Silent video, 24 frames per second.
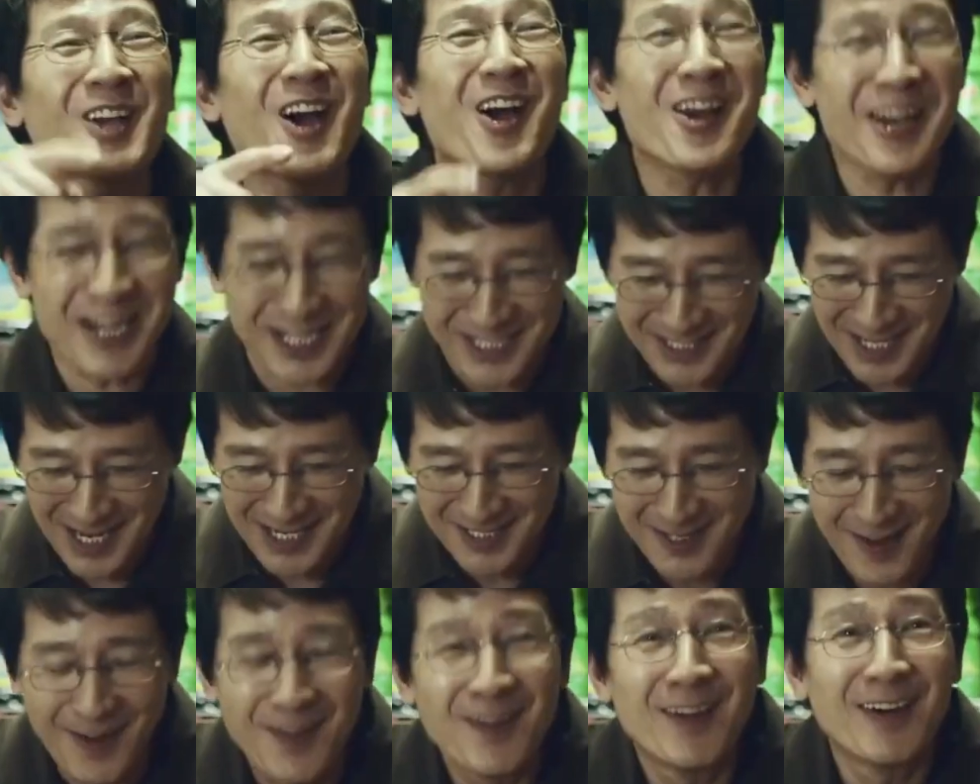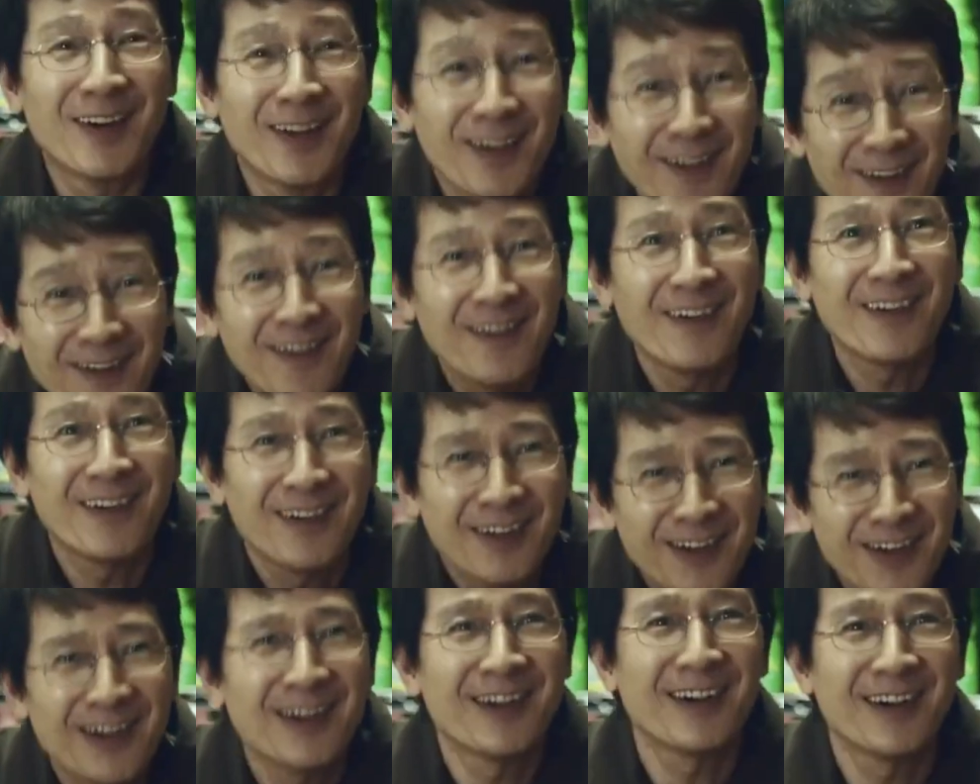to embrace spontaneity
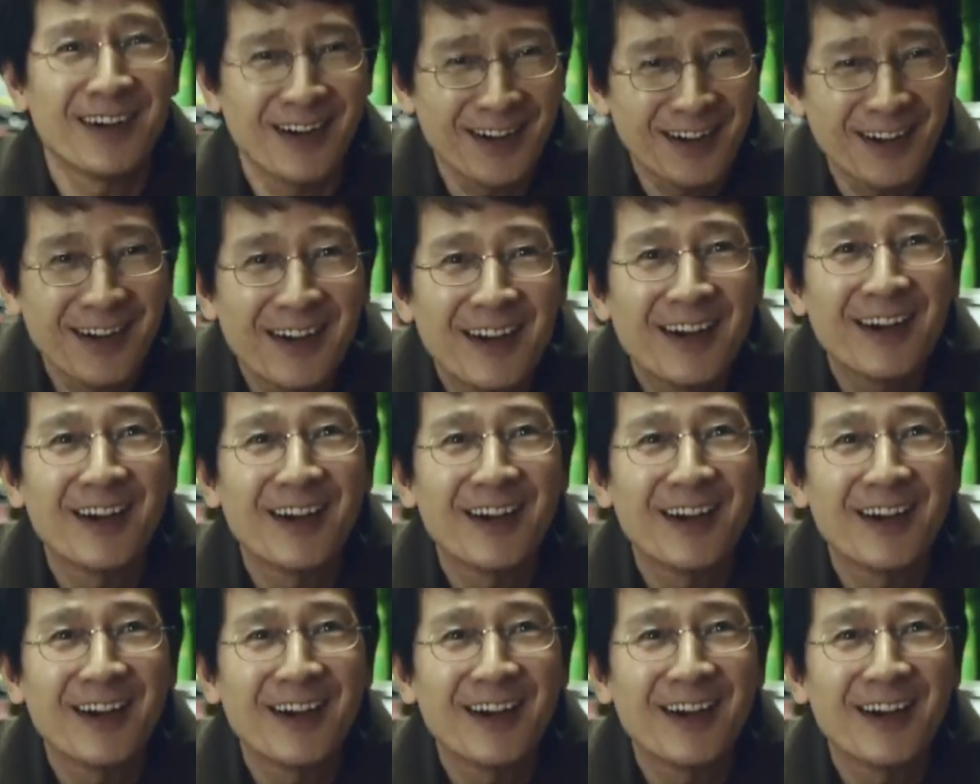and humor.